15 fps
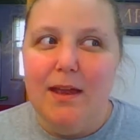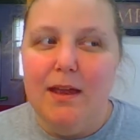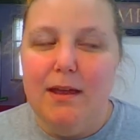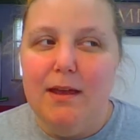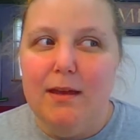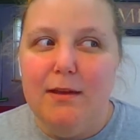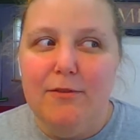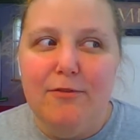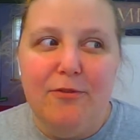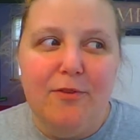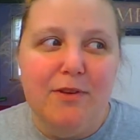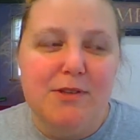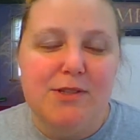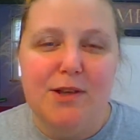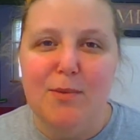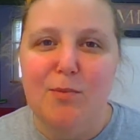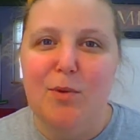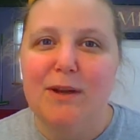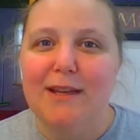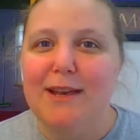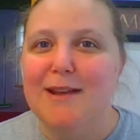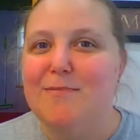if
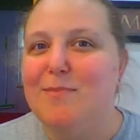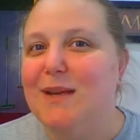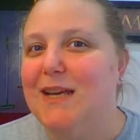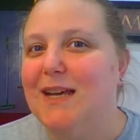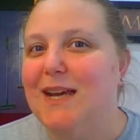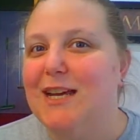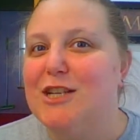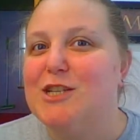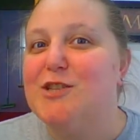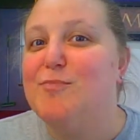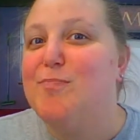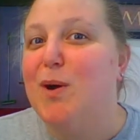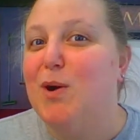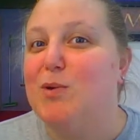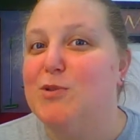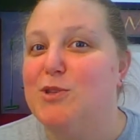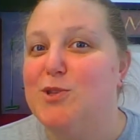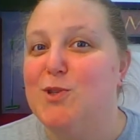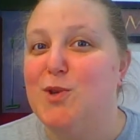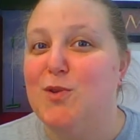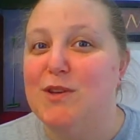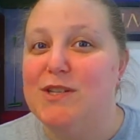someone can be
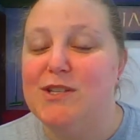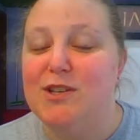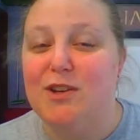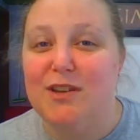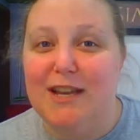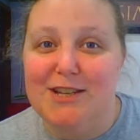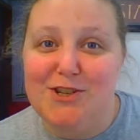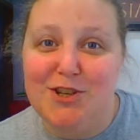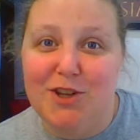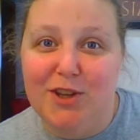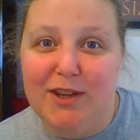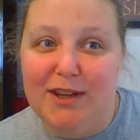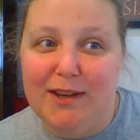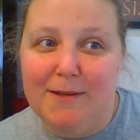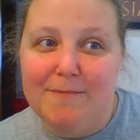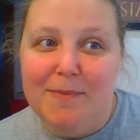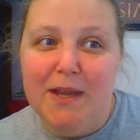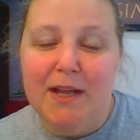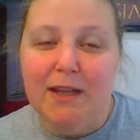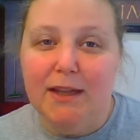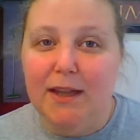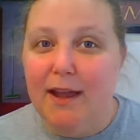exposed to this allegedly
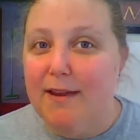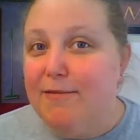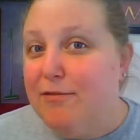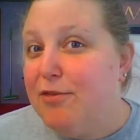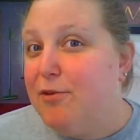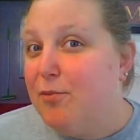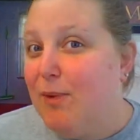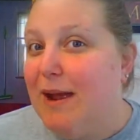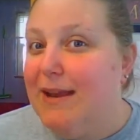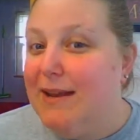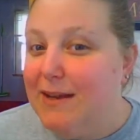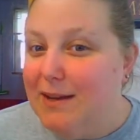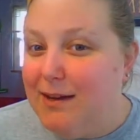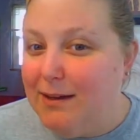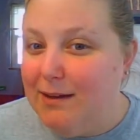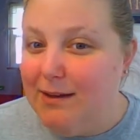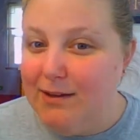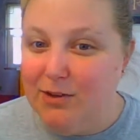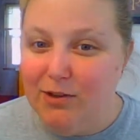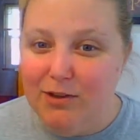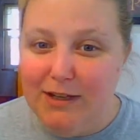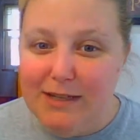life-threatening
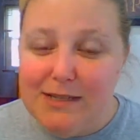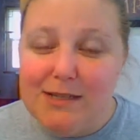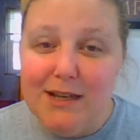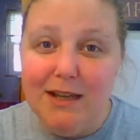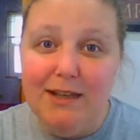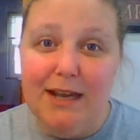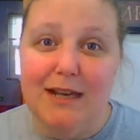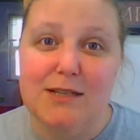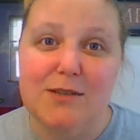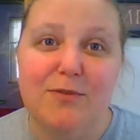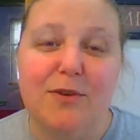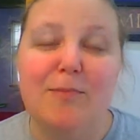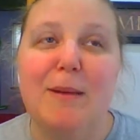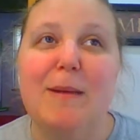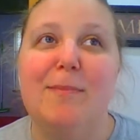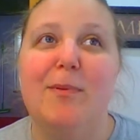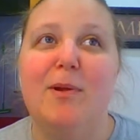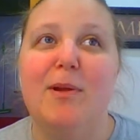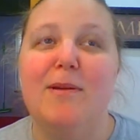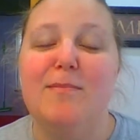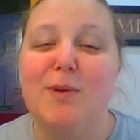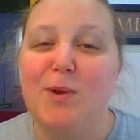illness. And yes, for people
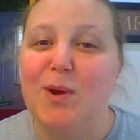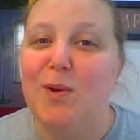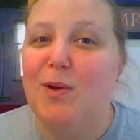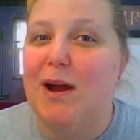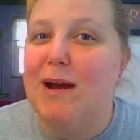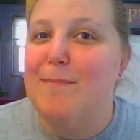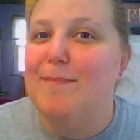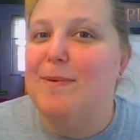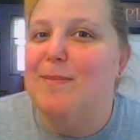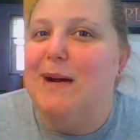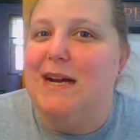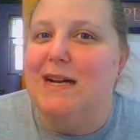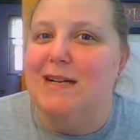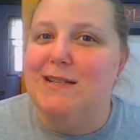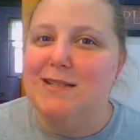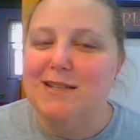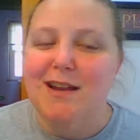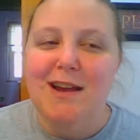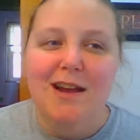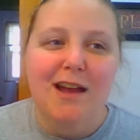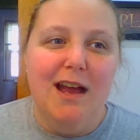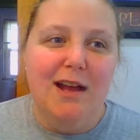immunocompromised,
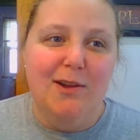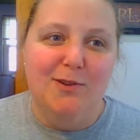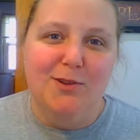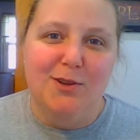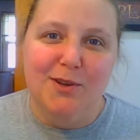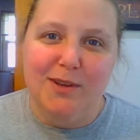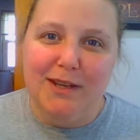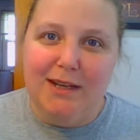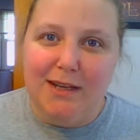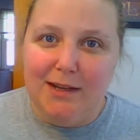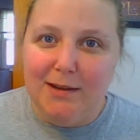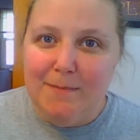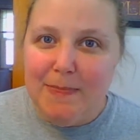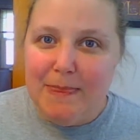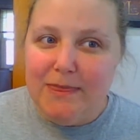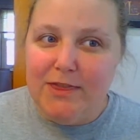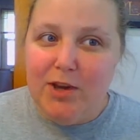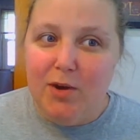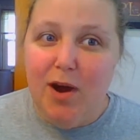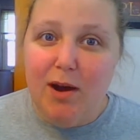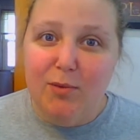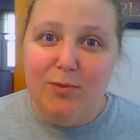elderly,
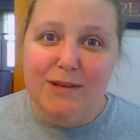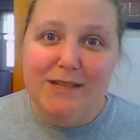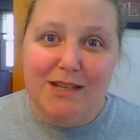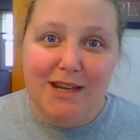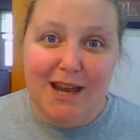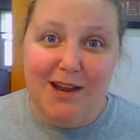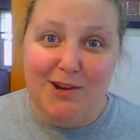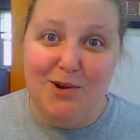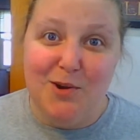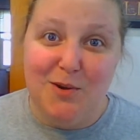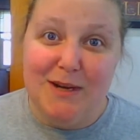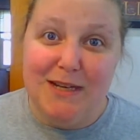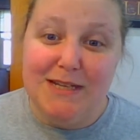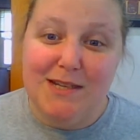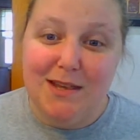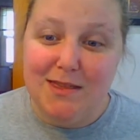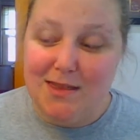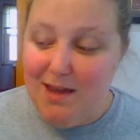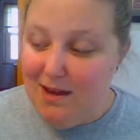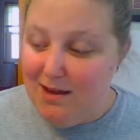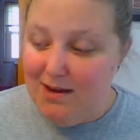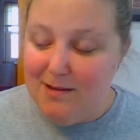there are risk categories, and
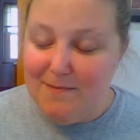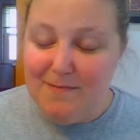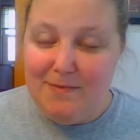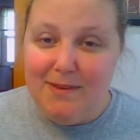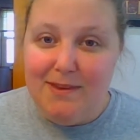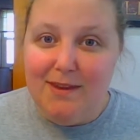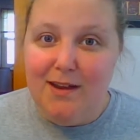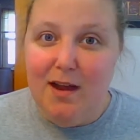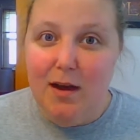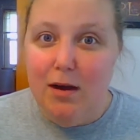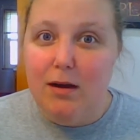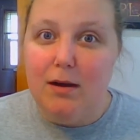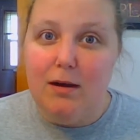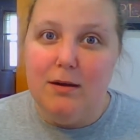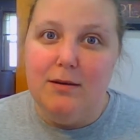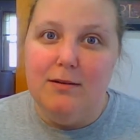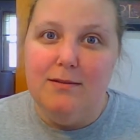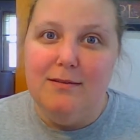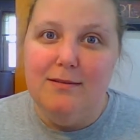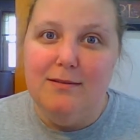they are